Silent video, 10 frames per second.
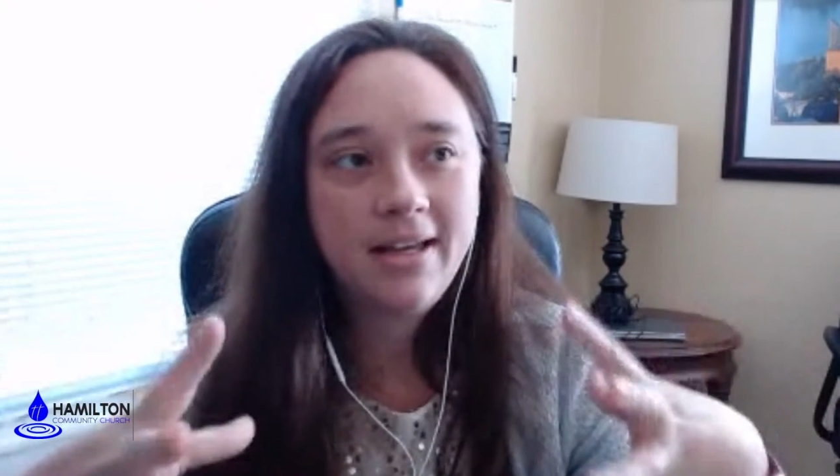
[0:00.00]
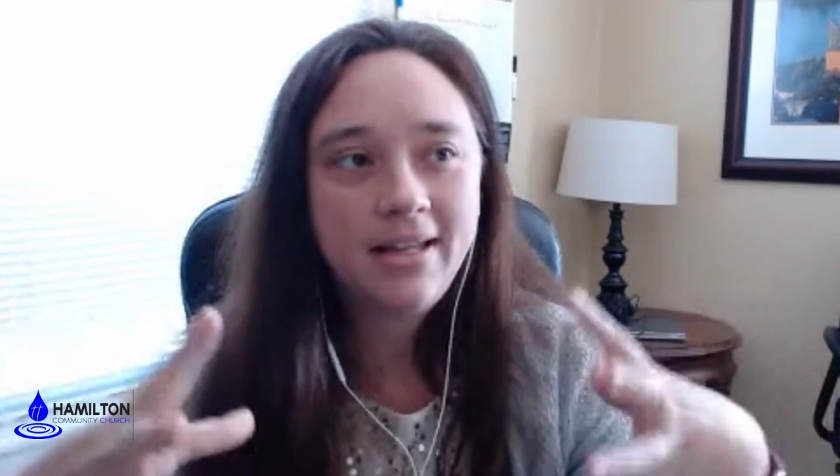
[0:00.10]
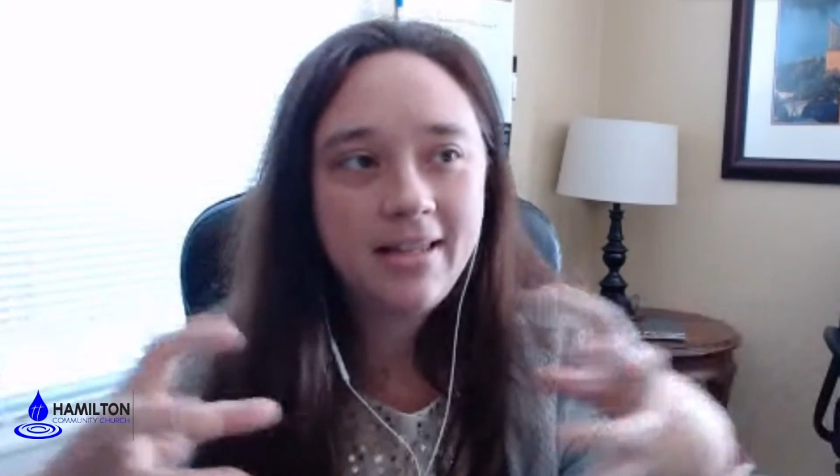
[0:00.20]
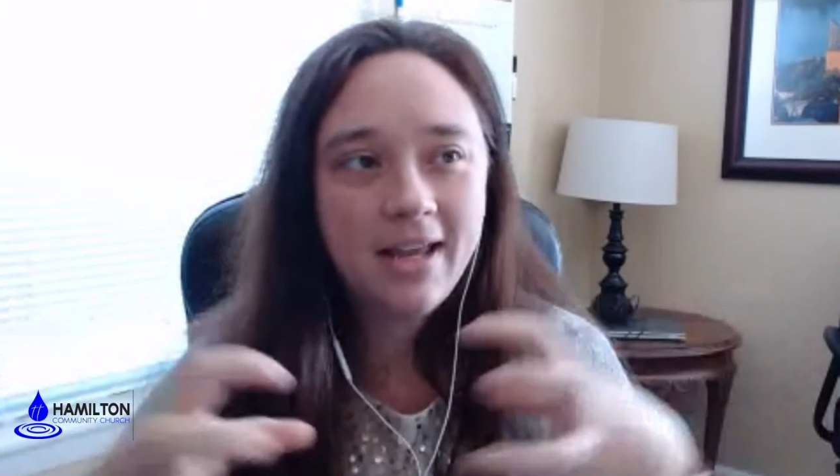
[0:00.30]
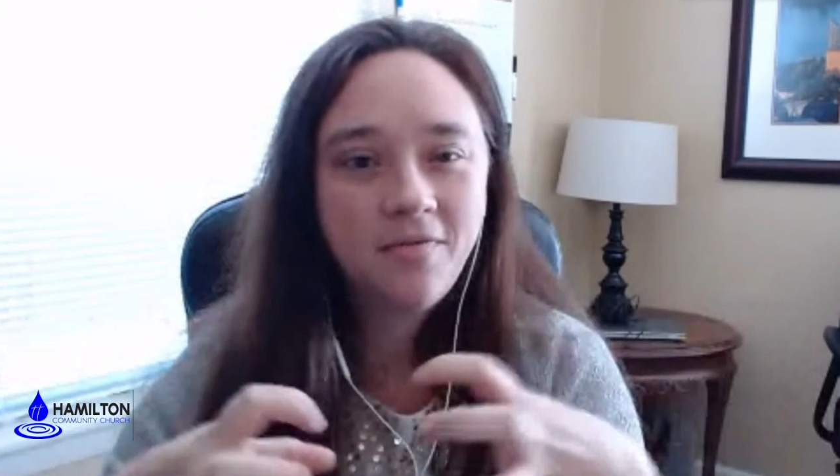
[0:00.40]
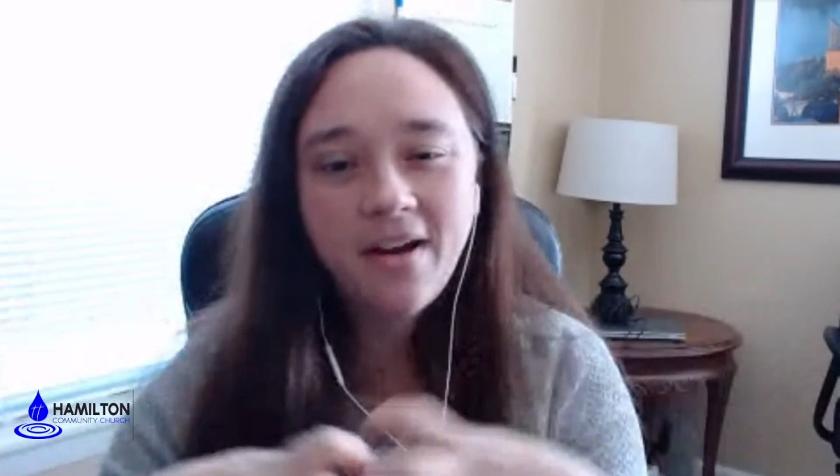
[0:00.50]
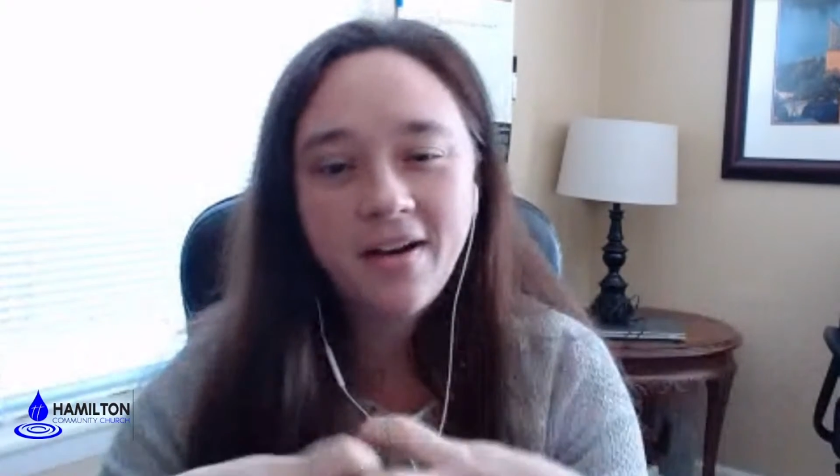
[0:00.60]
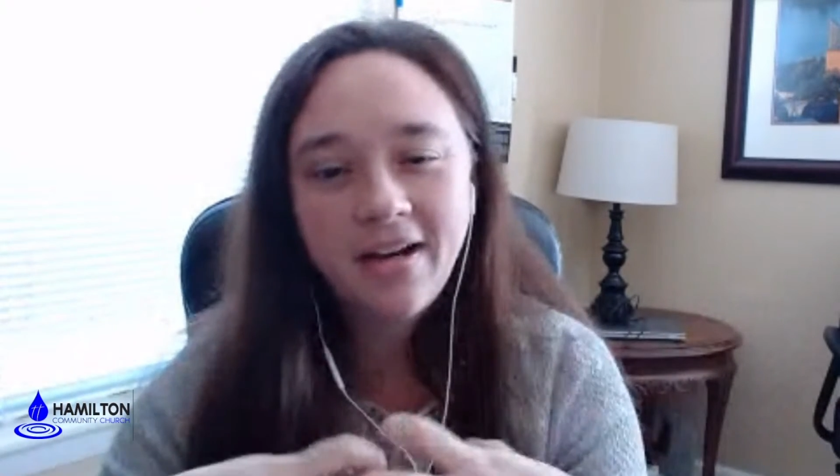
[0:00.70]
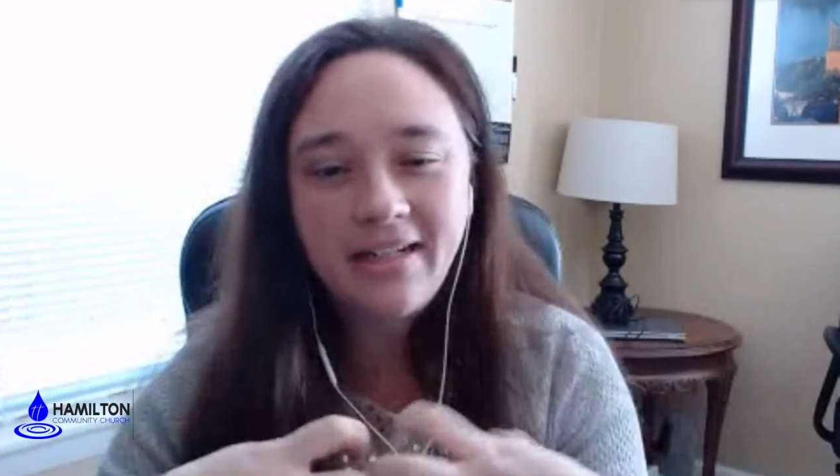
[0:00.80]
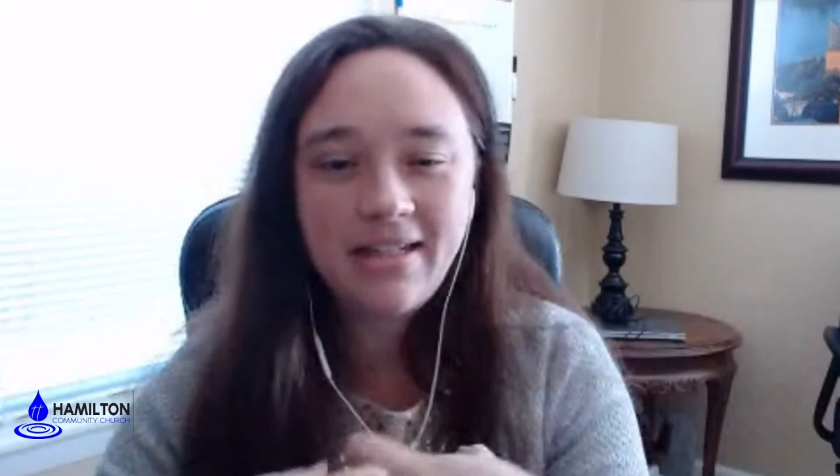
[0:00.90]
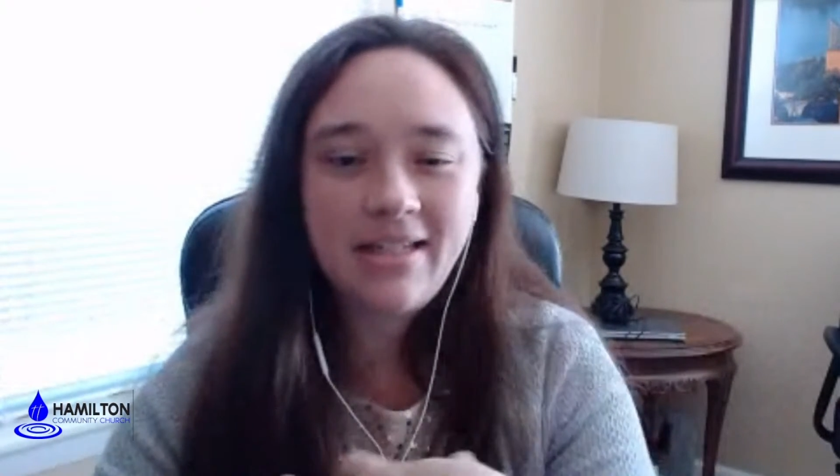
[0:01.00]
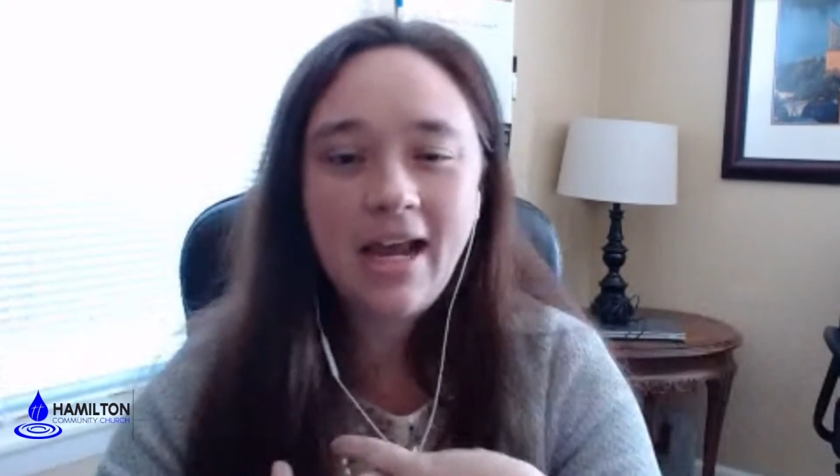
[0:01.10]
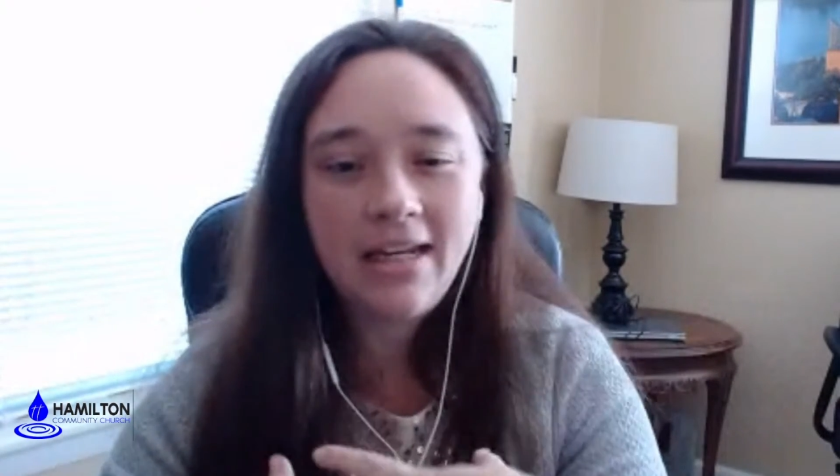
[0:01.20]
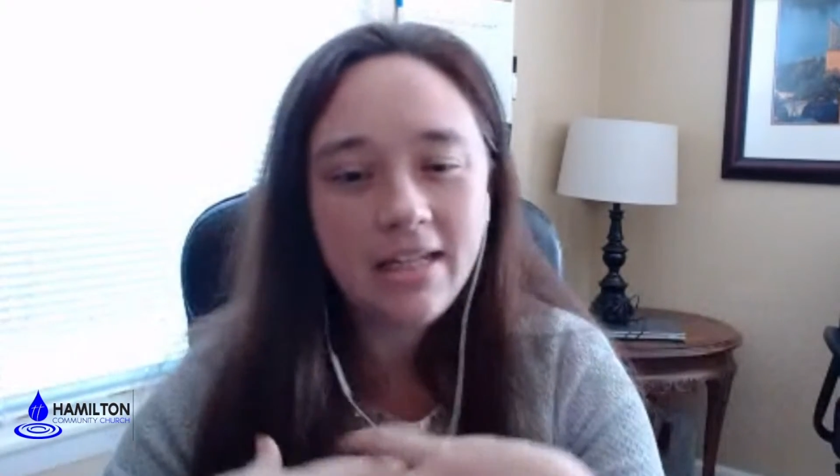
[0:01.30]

like very tight